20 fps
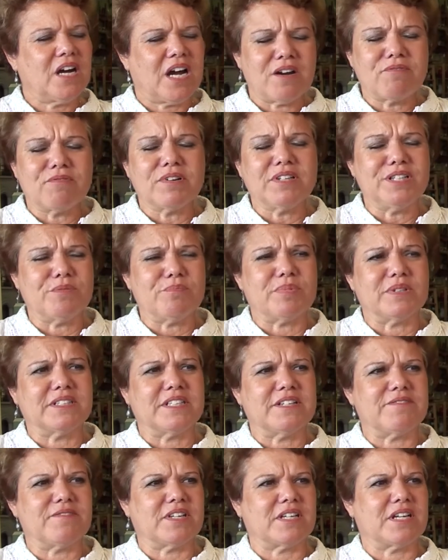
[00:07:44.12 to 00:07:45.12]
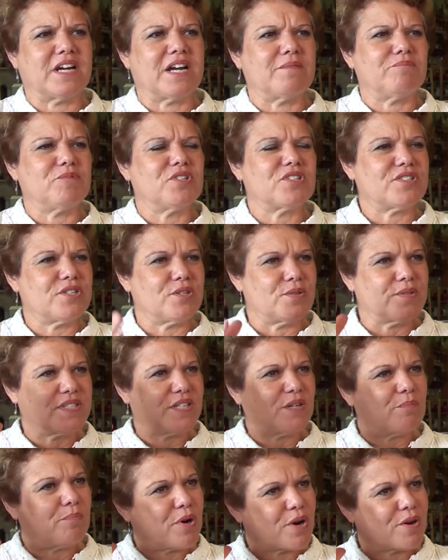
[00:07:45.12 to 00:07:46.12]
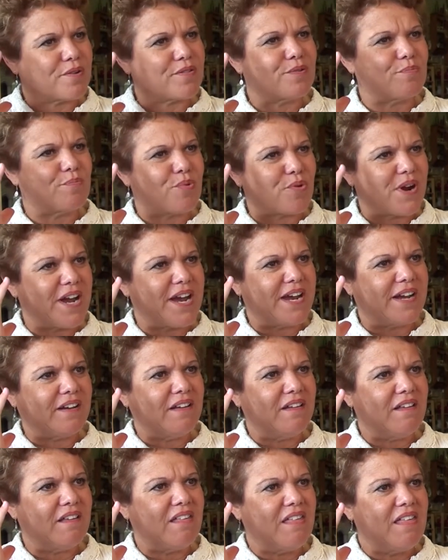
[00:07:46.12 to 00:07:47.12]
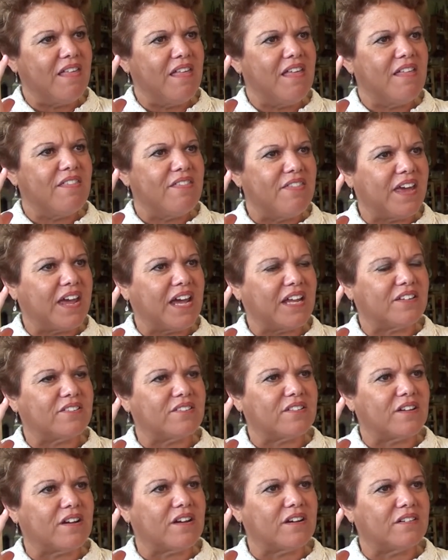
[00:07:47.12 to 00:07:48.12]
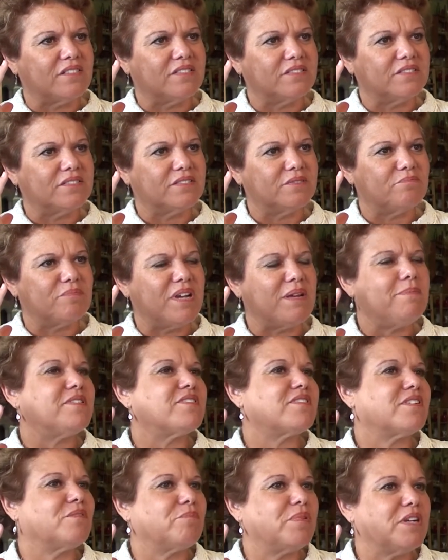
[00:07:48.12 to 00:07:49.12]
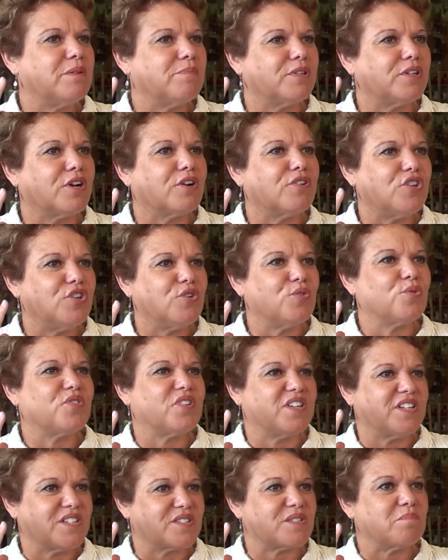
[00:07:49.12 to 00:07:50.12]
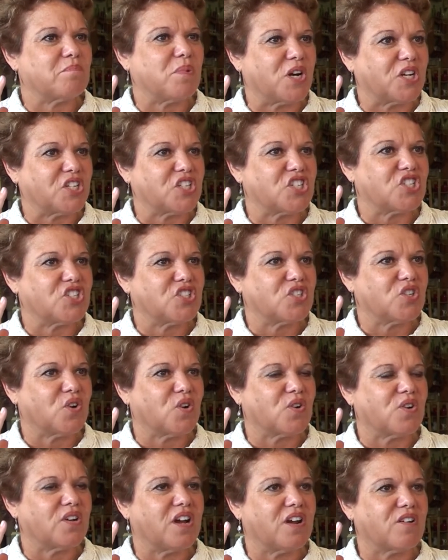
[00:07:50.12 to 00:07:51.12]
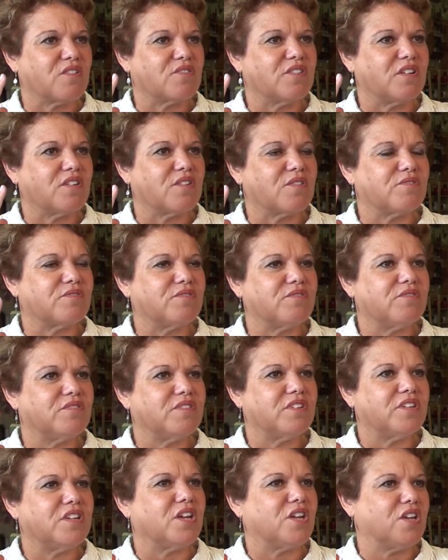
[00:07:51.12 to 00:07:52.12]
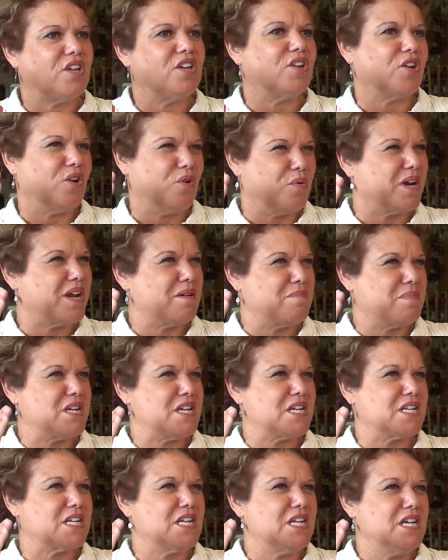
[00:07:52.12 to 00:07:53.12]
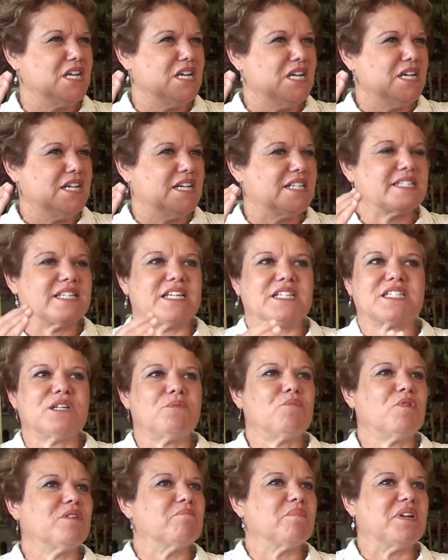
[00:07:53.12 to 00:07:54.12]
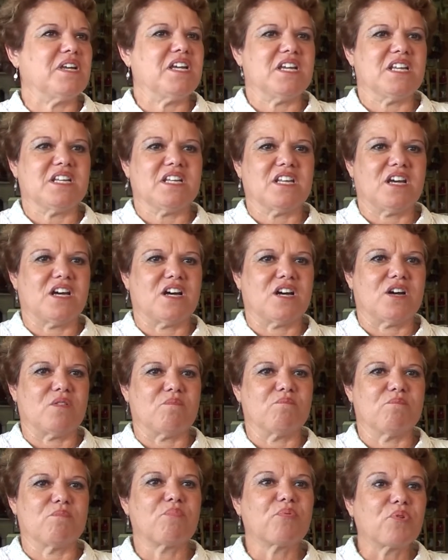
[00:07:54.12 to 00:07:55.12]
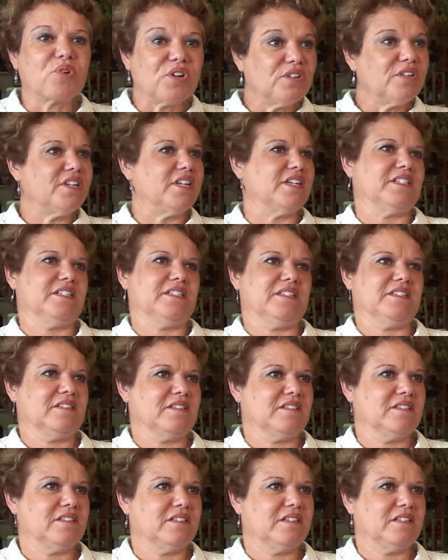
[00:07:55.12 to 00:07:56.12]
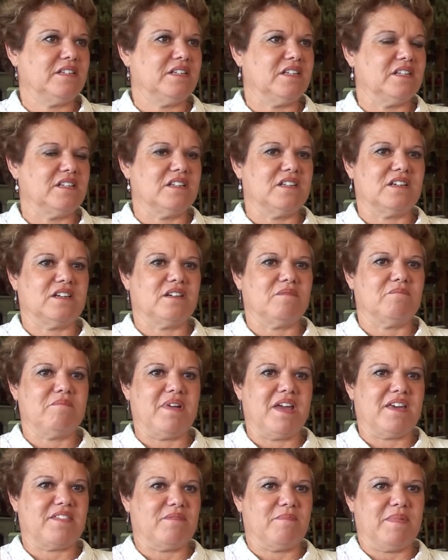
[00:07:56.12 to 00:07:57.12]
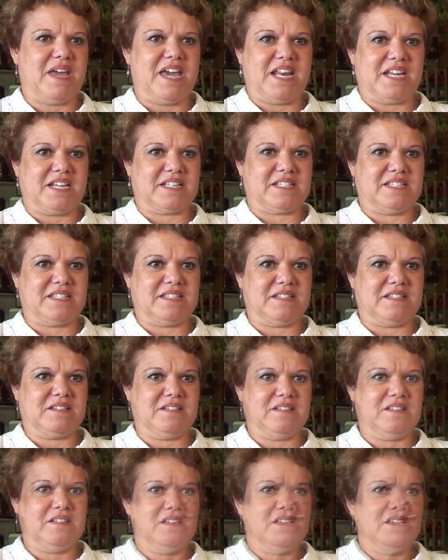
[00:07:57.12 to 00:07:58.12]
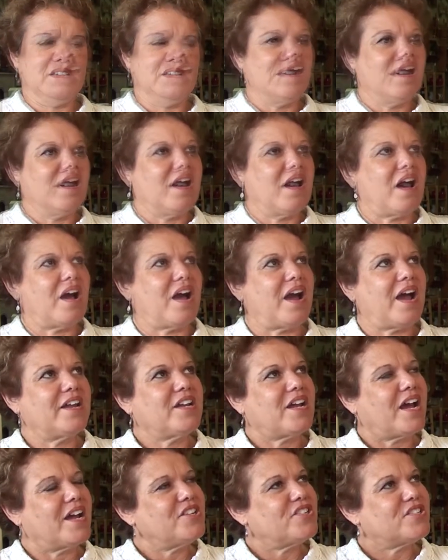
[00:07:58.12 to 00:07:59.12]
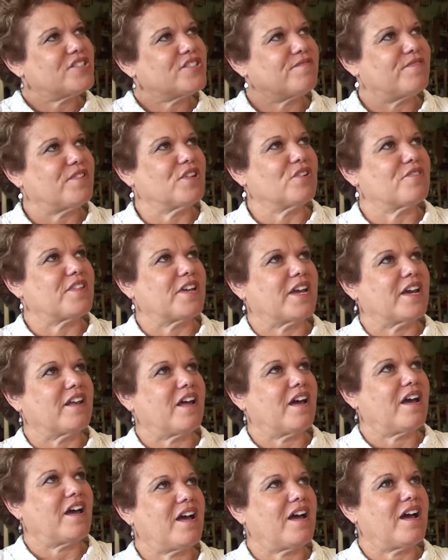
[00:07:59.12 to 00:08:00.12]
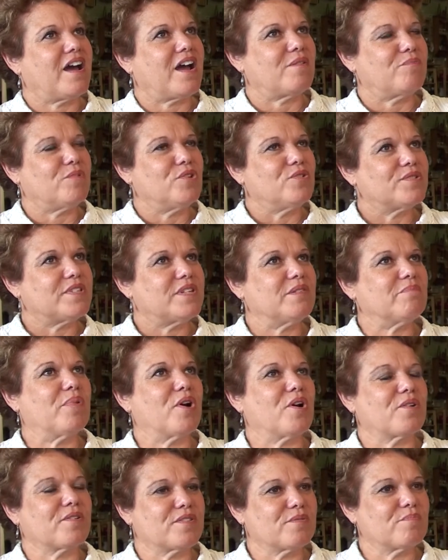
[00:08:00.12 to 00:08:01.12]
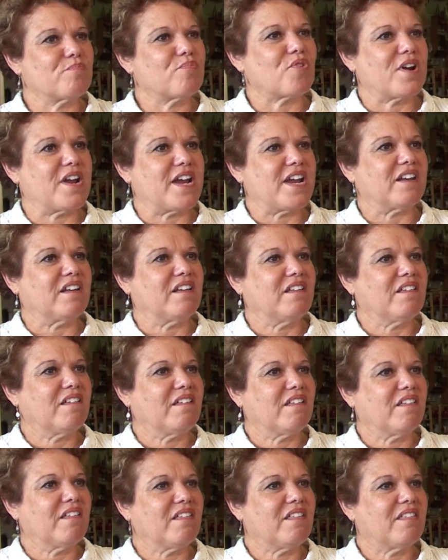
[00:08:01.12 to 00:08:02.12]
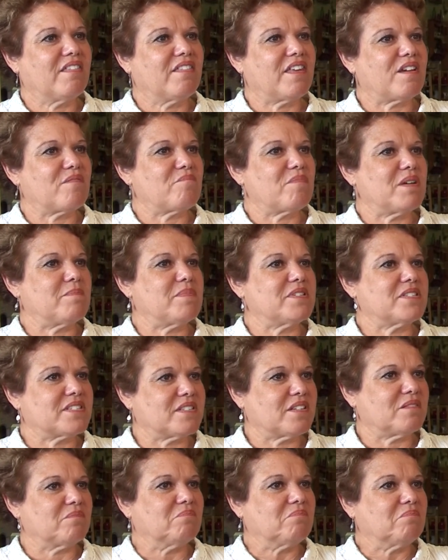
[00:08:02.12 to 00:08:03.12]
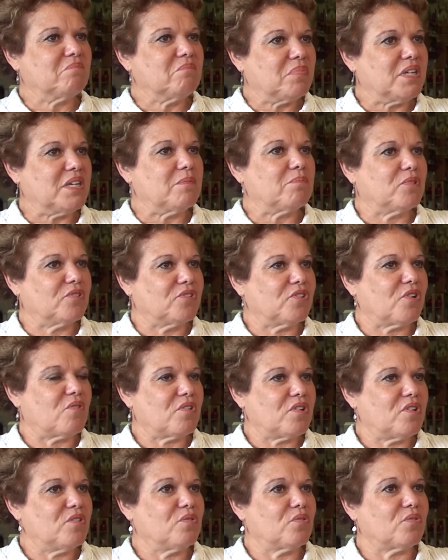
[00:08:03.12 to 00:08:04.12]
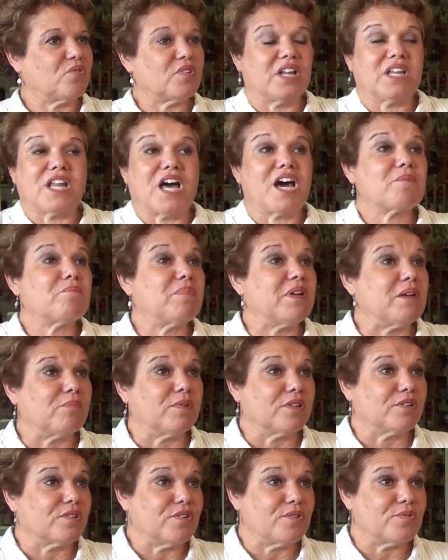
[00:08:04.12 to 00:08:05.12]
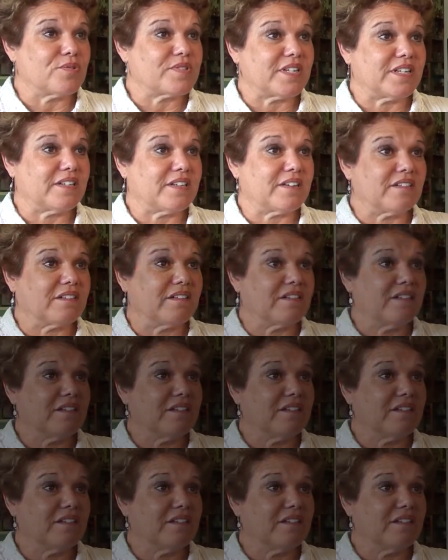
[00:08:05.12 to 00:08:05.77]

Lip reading: really believe that I'm just using a part of the brain that maybe some people aren't using as much, or you know what I mean? Mm-hmm. It's like someone being brilliant in mathematics. I just feel that I'm using part of the brain that maybe some people don't use. A lot of people are using it.